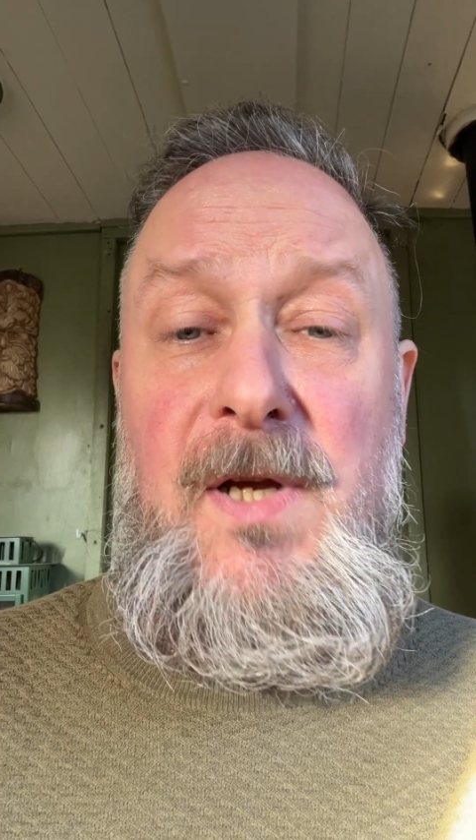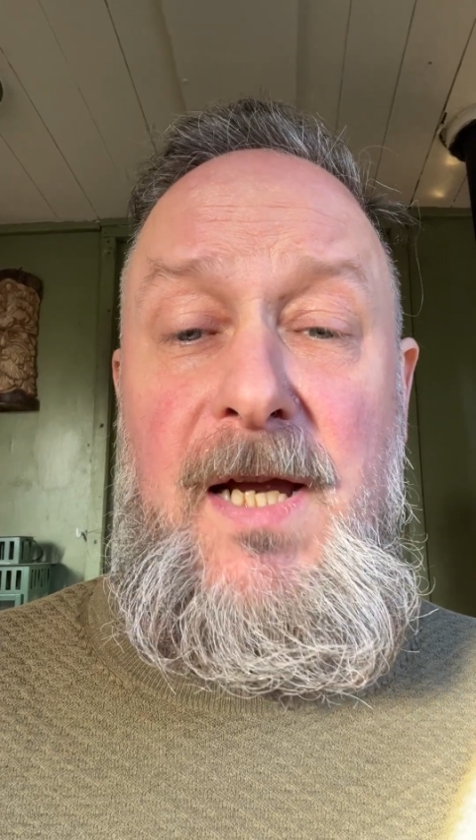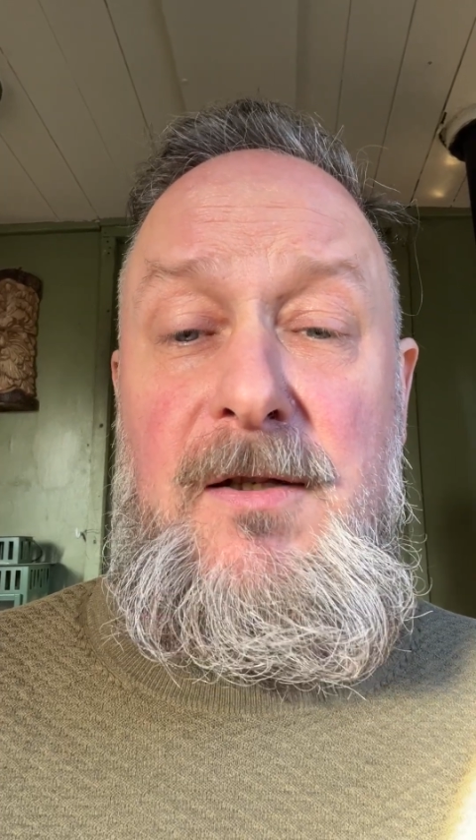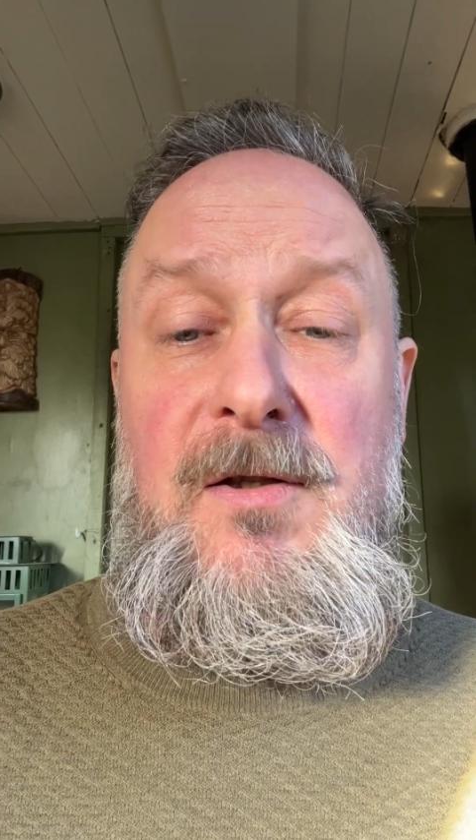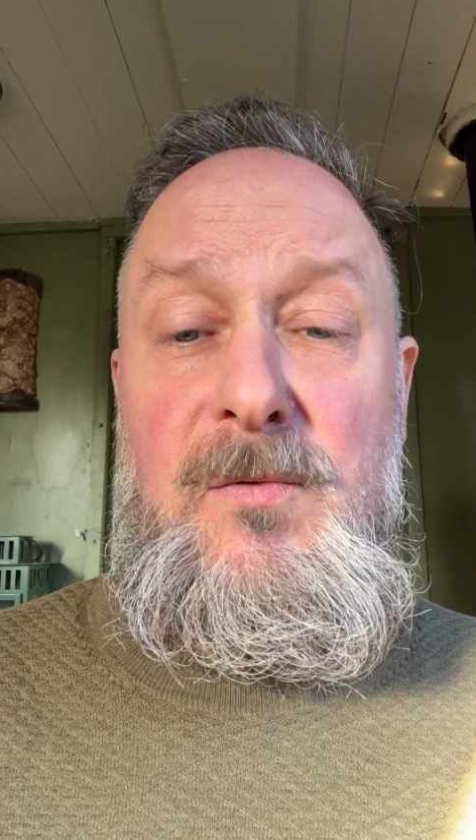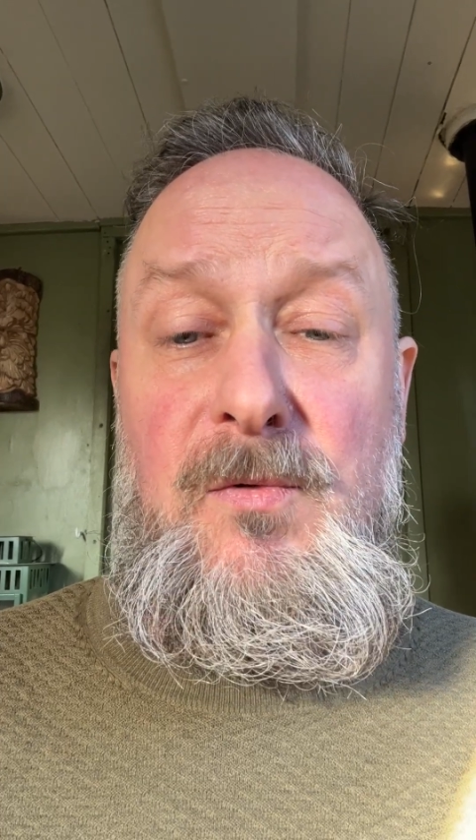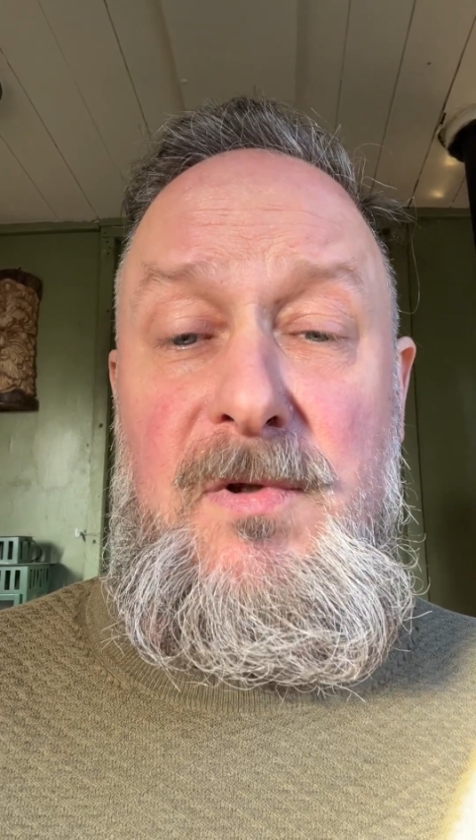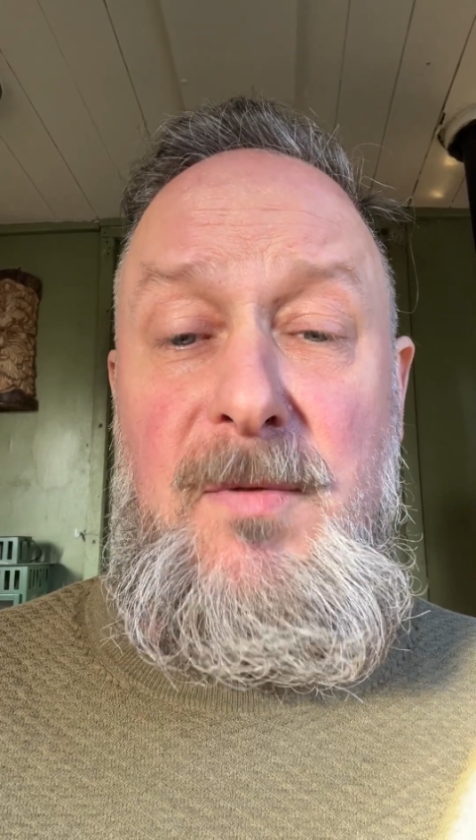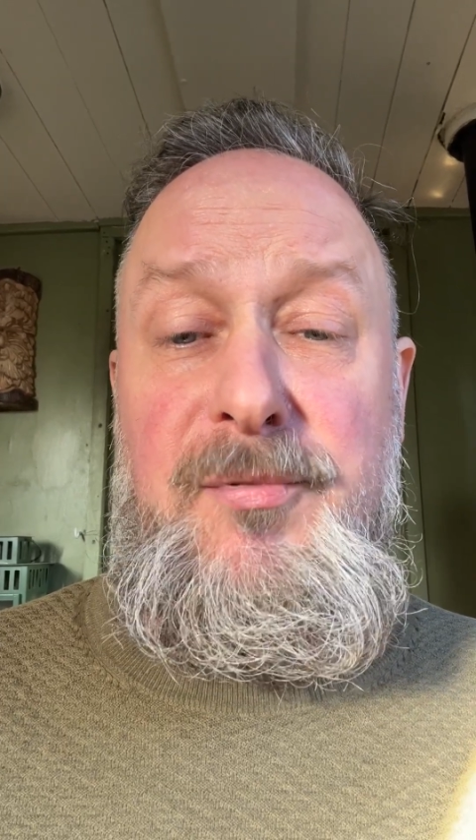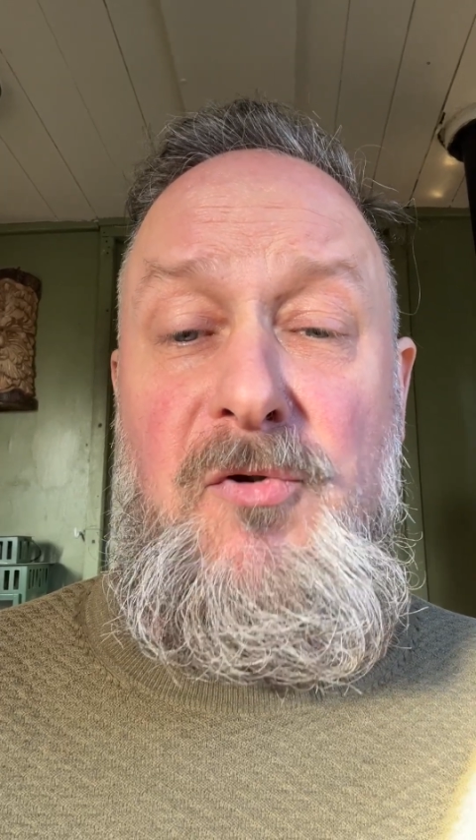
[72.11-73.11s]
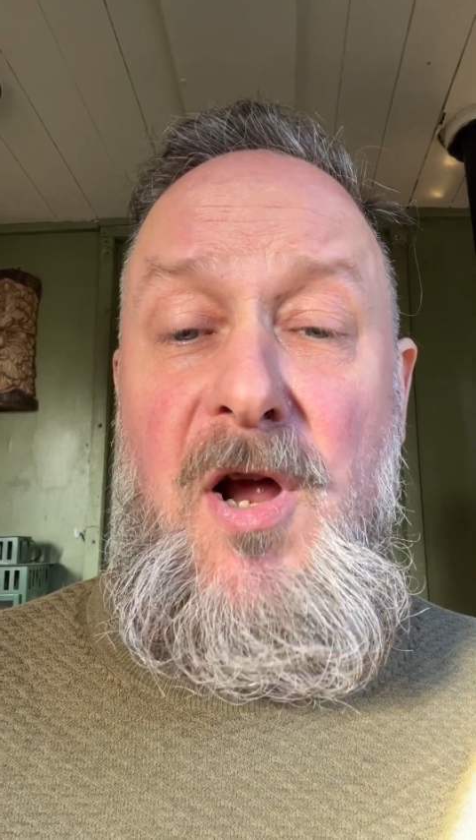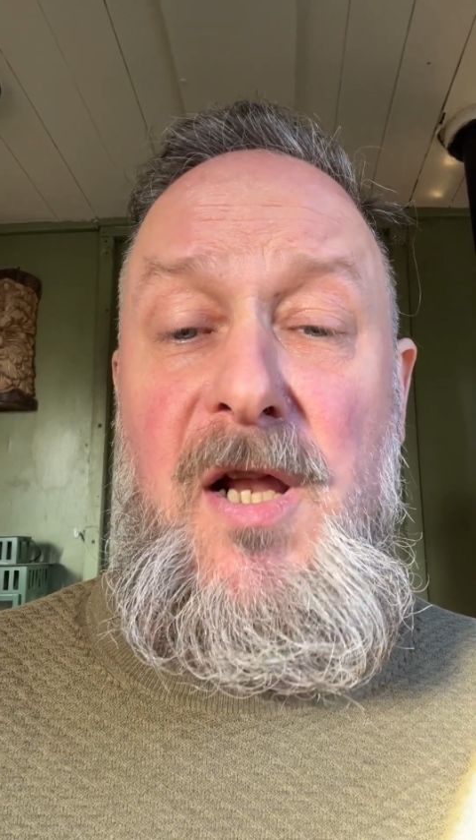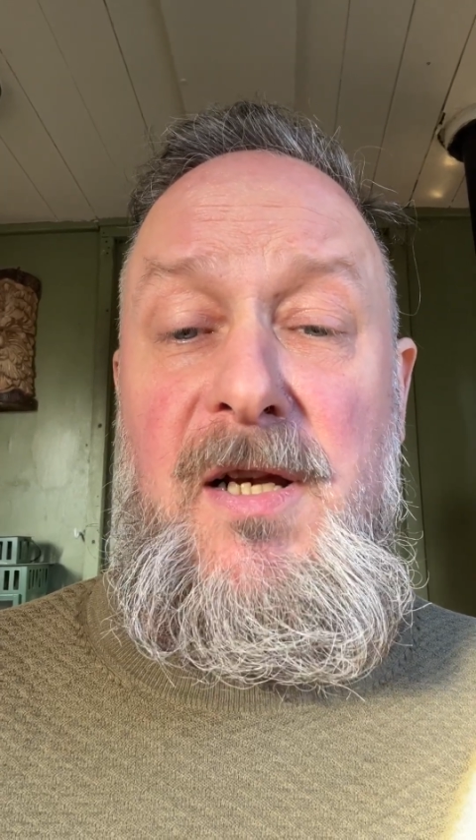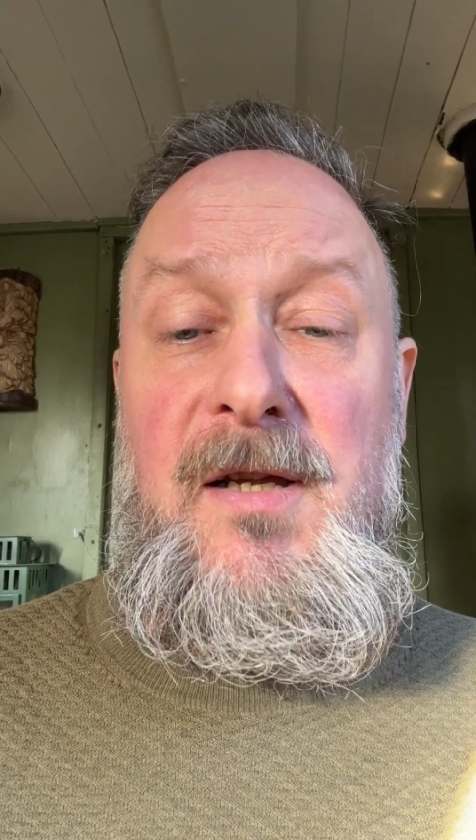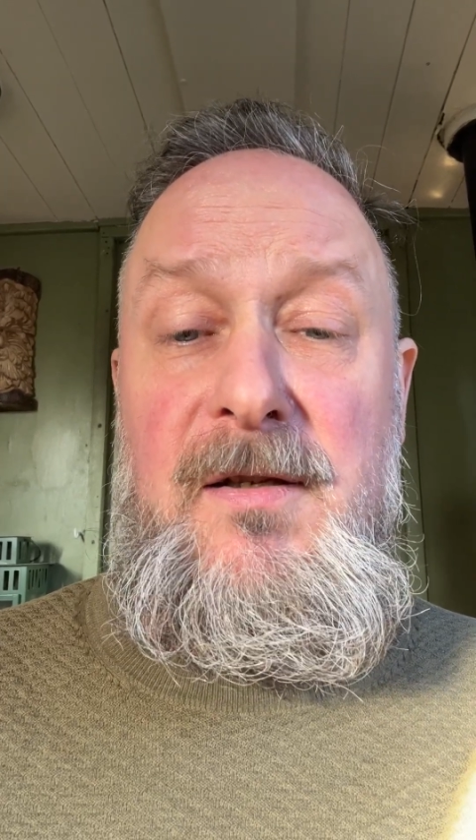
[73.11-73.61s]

it heads towards the prana,